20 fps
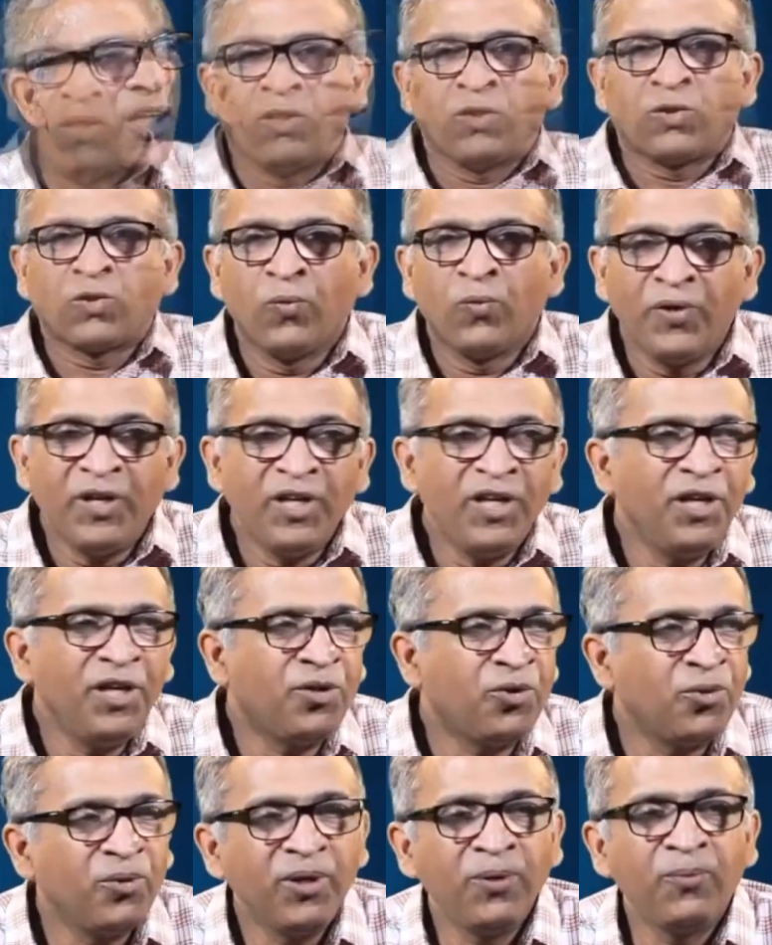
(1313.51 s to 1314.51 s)
So we
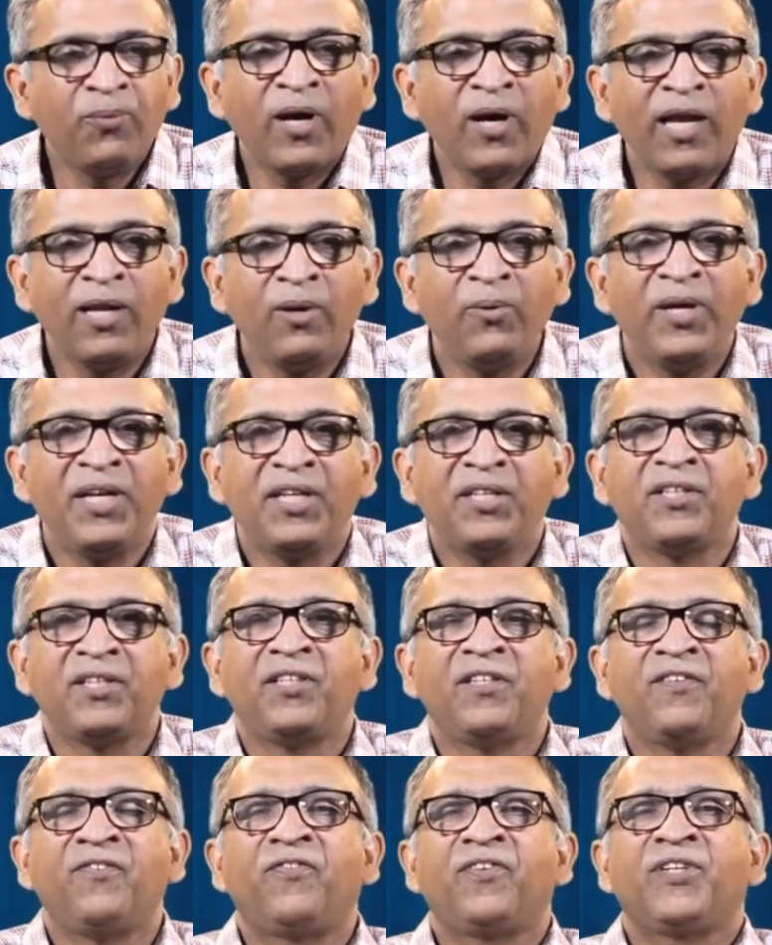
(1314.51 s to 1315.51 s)
need to evaluate the
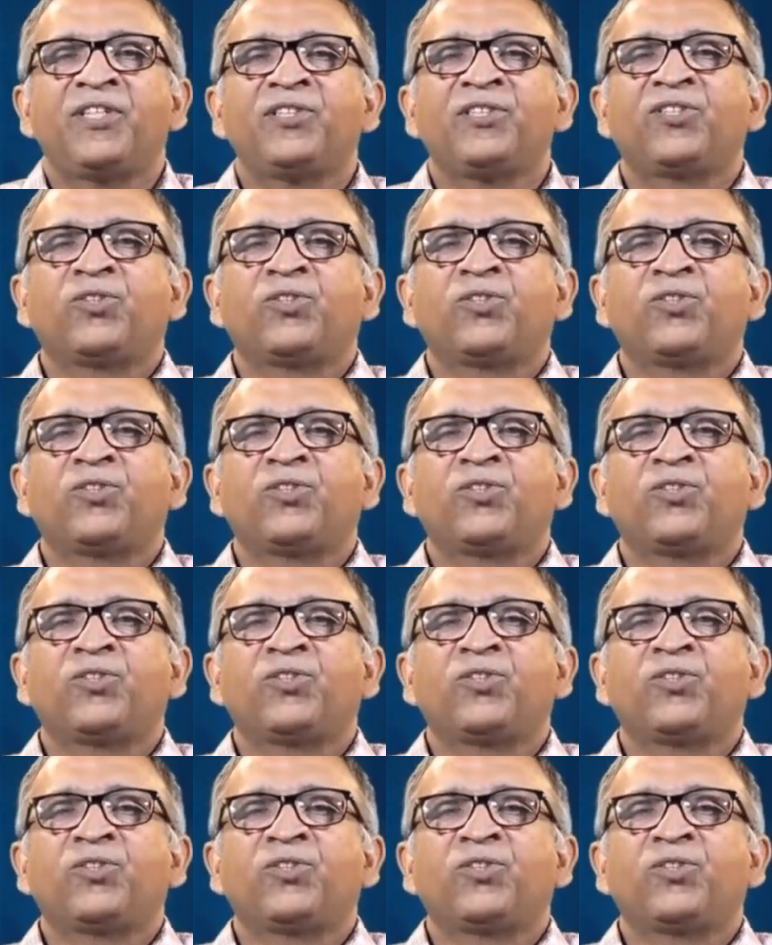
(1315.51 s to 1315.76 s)
different